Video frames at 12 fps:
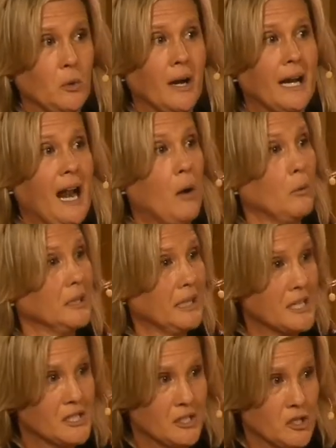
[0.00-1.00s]
and I will
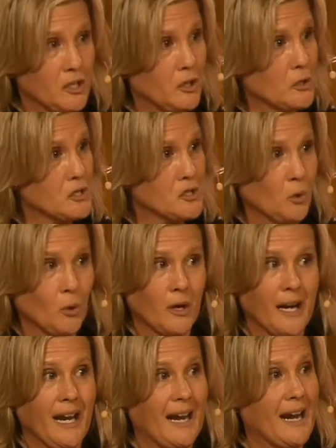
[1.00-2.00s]
listen to your
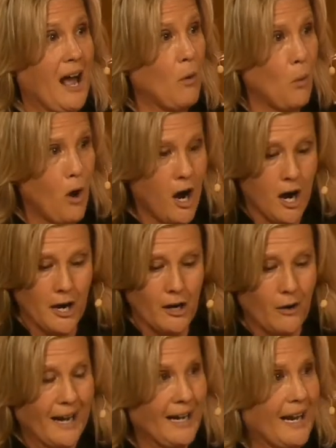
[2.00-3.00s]
story and I will honor
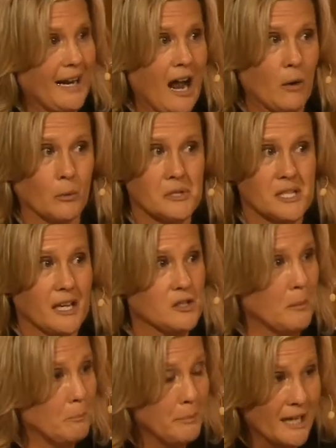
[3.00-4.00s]
it and I will seek
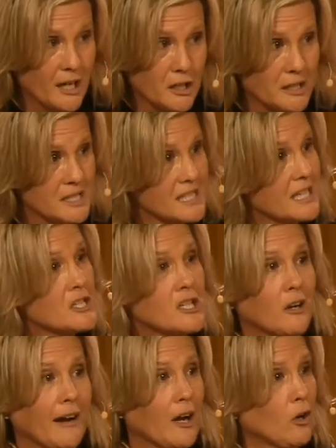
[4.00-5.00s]
to be a good
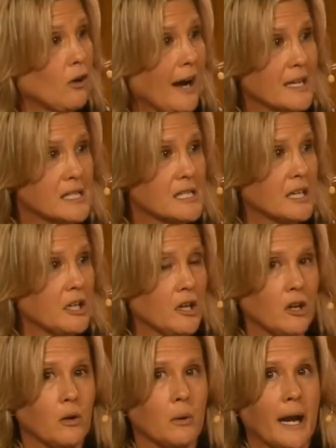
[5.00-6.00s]
sister in Christ to
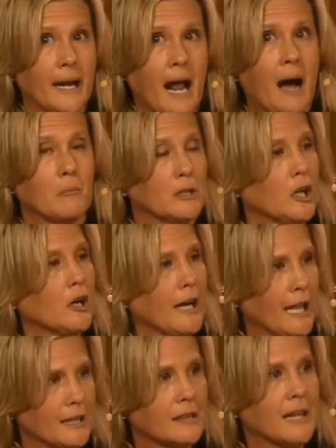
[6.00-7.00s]
you. And I'm
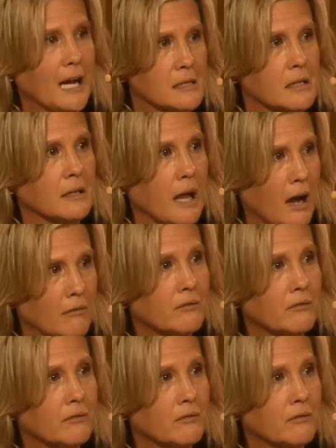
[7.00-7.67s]
learning that that's enough.